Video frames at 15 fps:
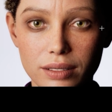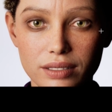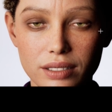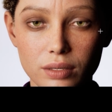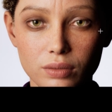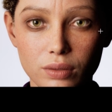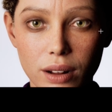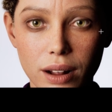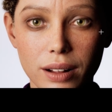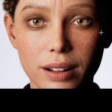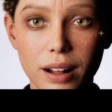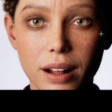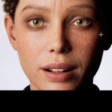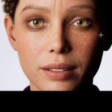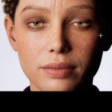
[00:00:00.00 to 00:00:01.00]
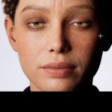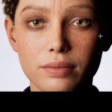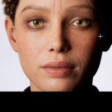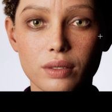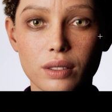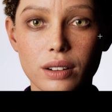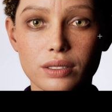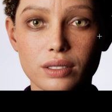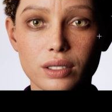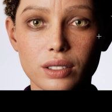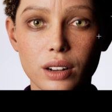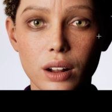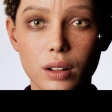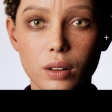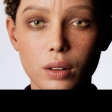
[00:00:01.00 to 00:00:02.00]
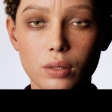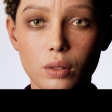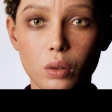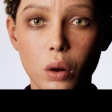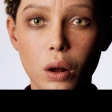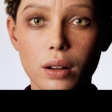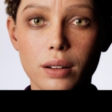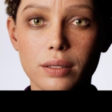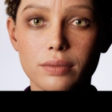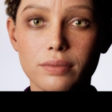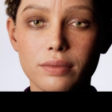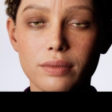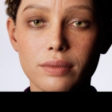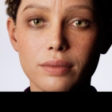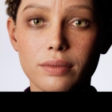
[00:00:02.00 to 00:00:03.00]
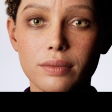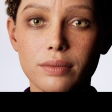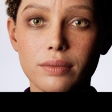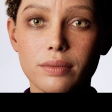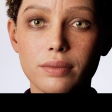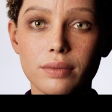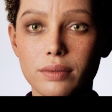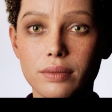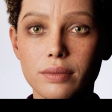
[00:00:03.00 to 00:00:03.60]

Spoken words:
This changes everything in terms of facial animation